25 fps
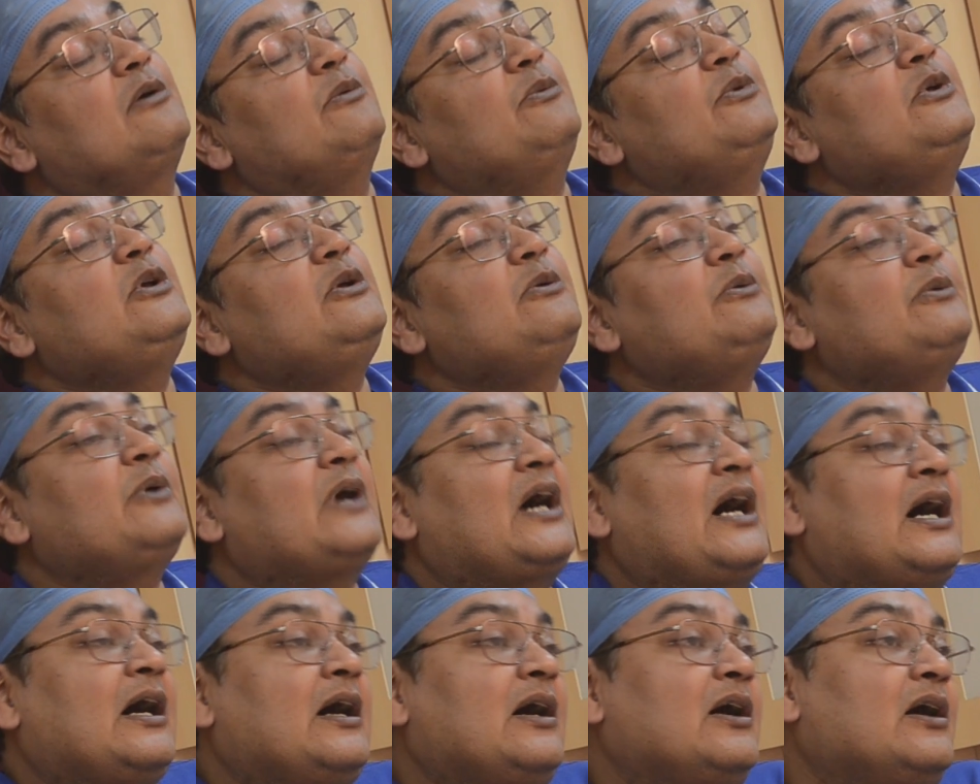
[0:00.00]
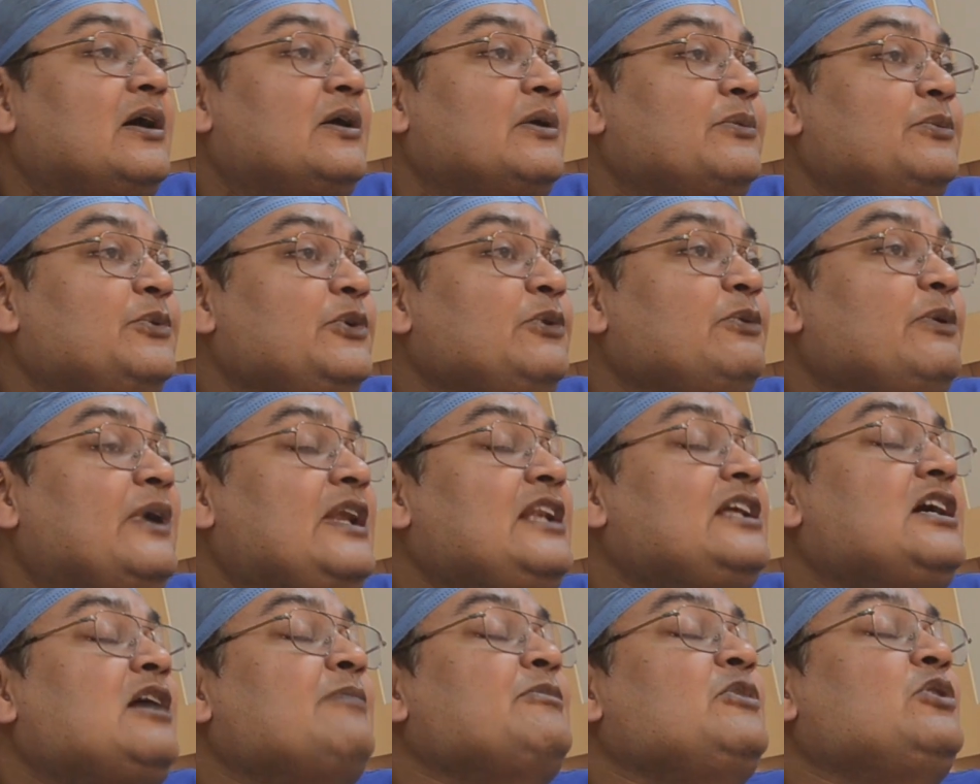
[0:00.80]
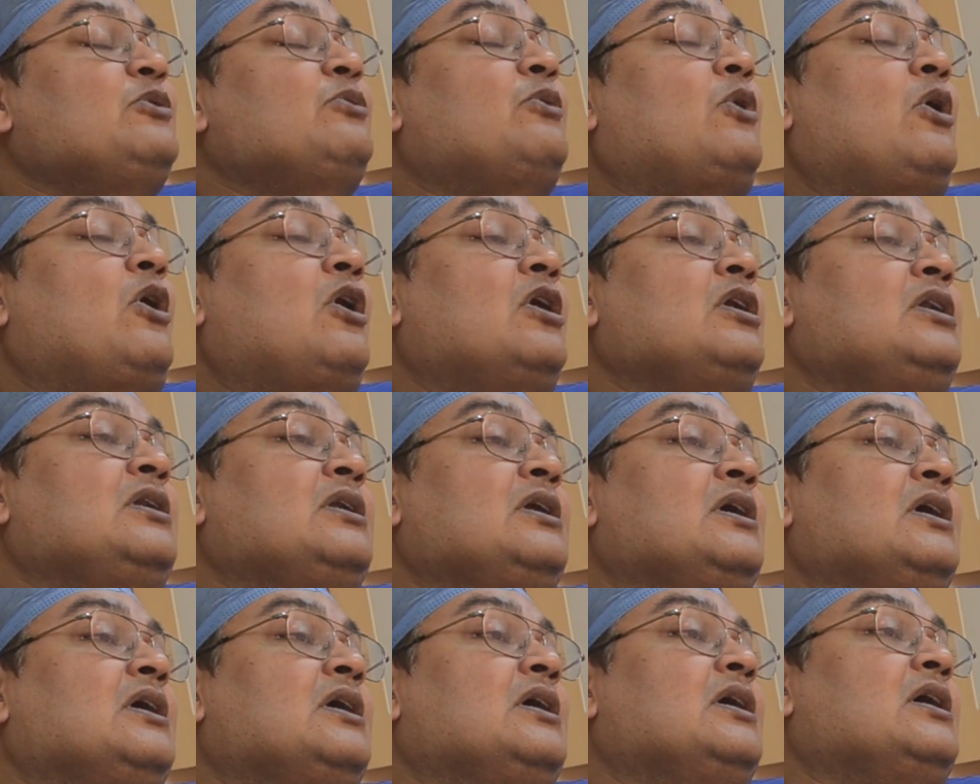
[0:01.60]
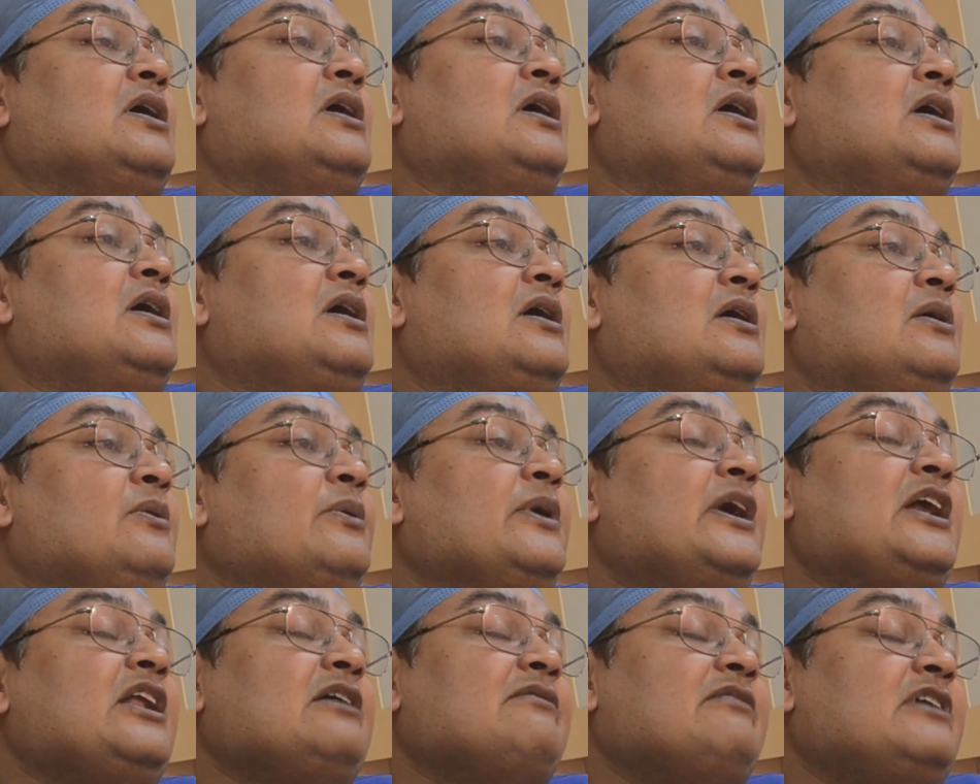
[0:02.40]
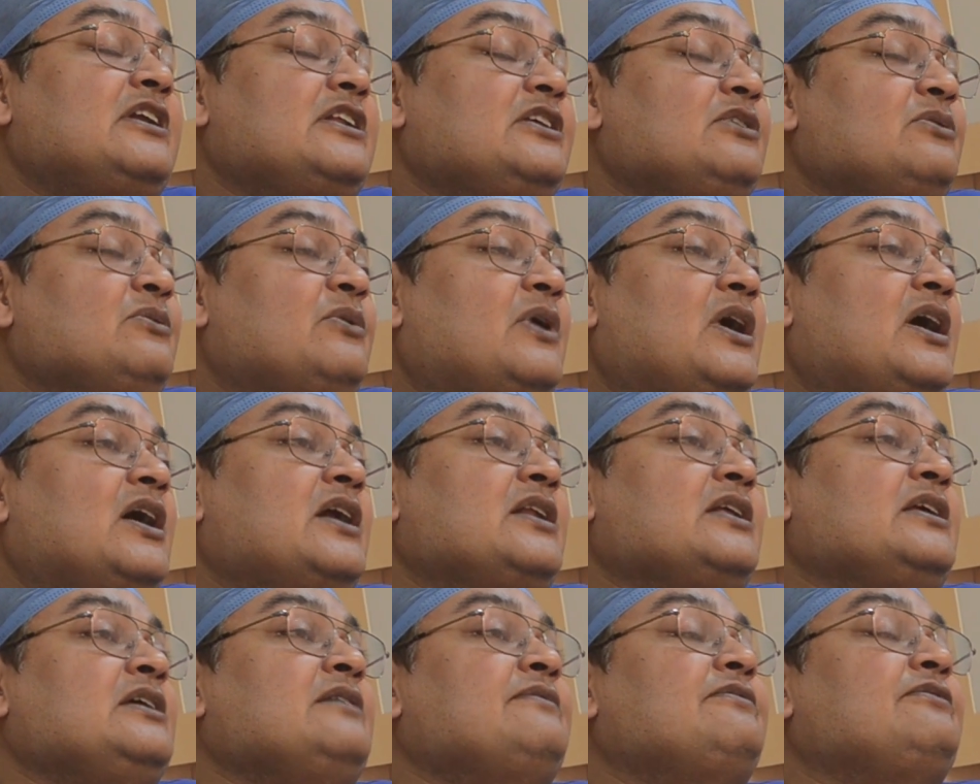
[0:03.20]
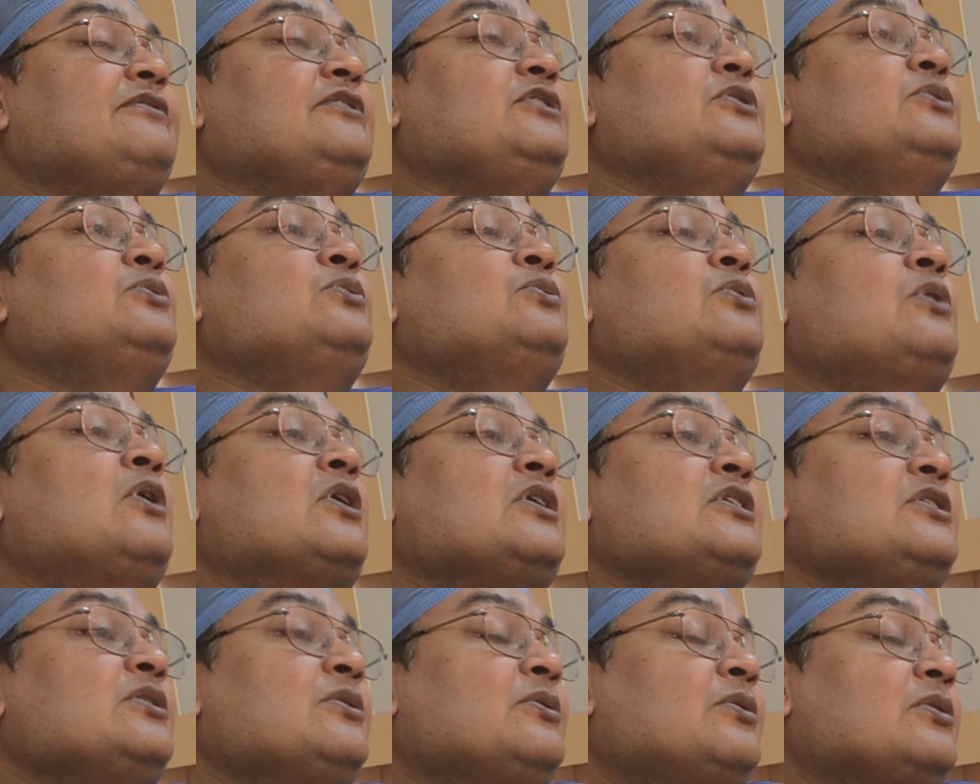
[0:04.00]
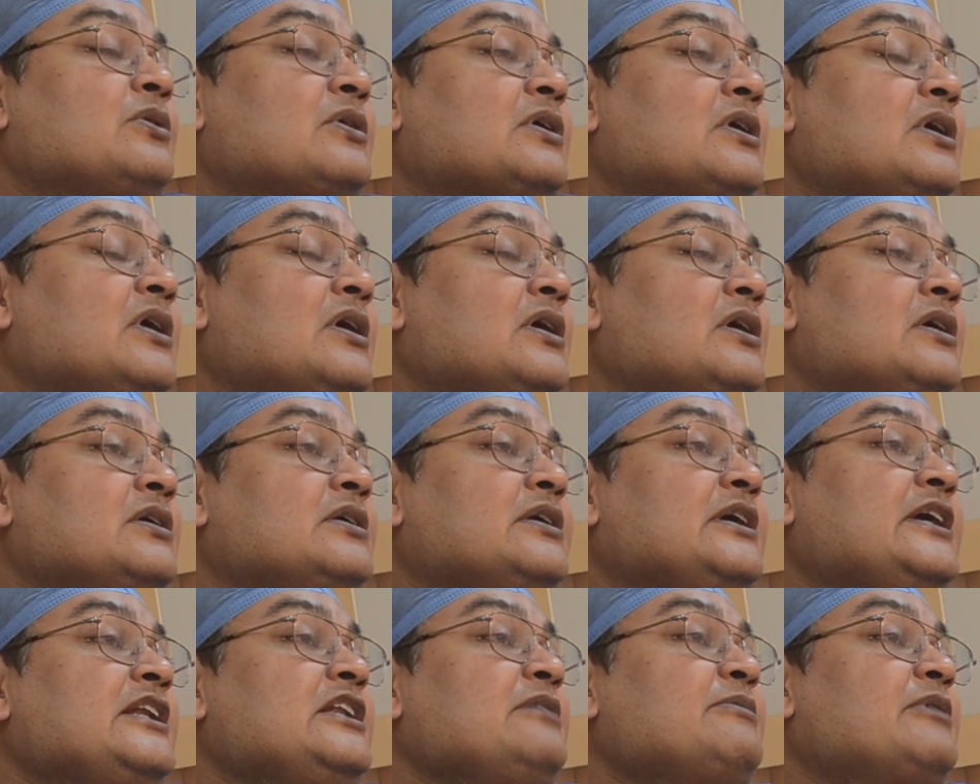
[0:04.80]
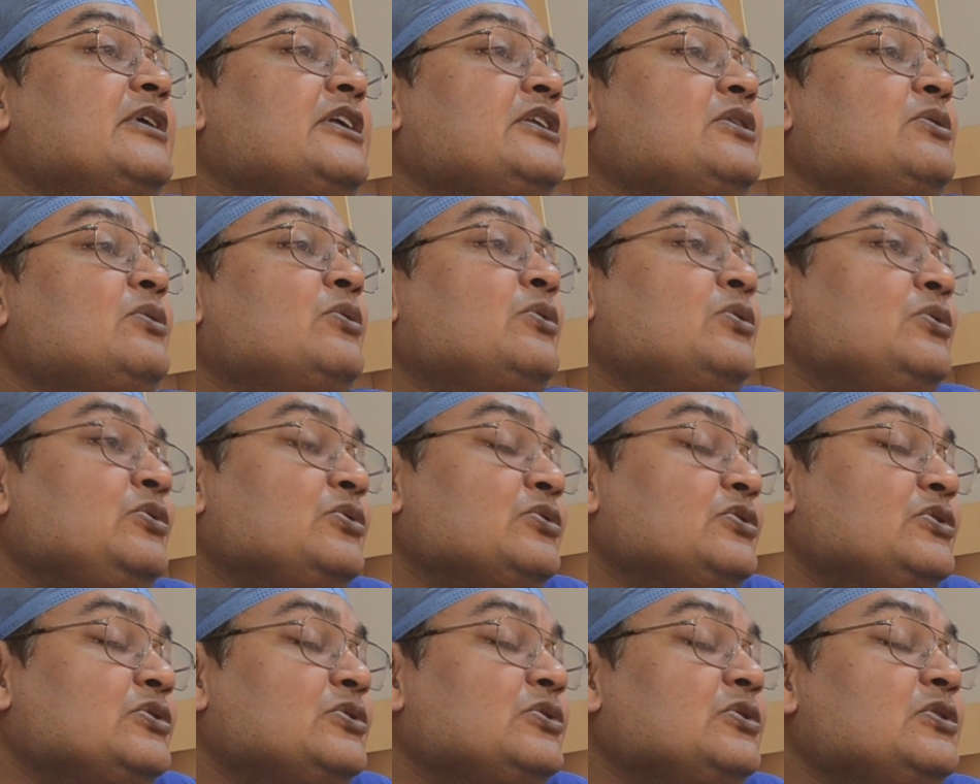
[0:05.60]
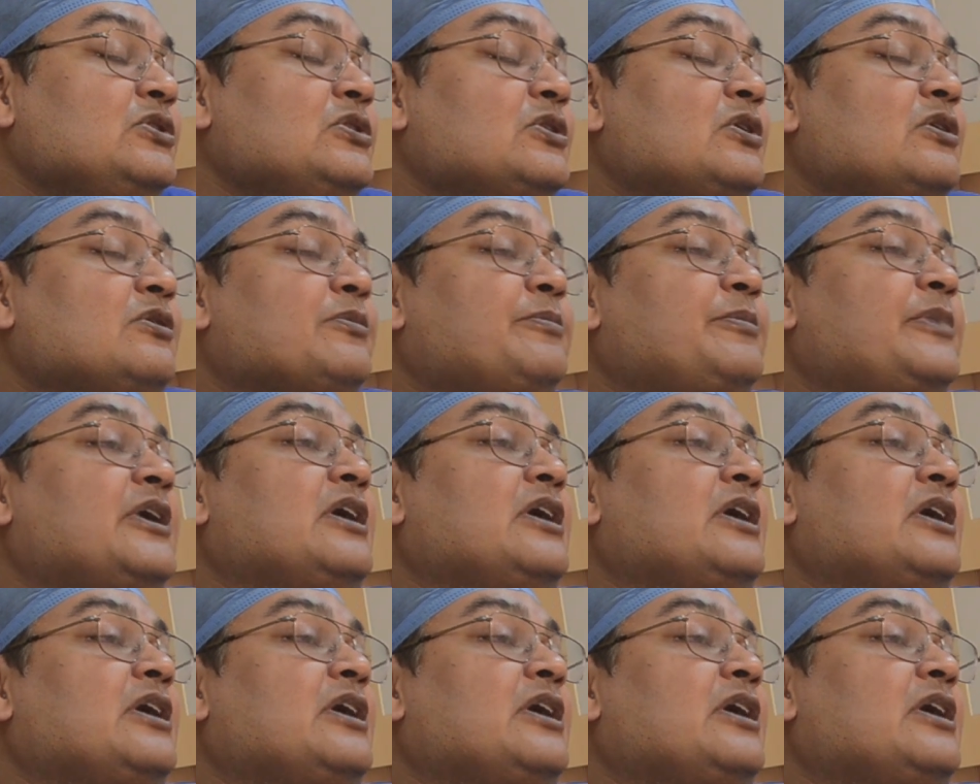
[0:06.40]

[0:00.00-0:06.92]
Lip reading: We welcome you all, wherever you are. If you or your anybody known to you, your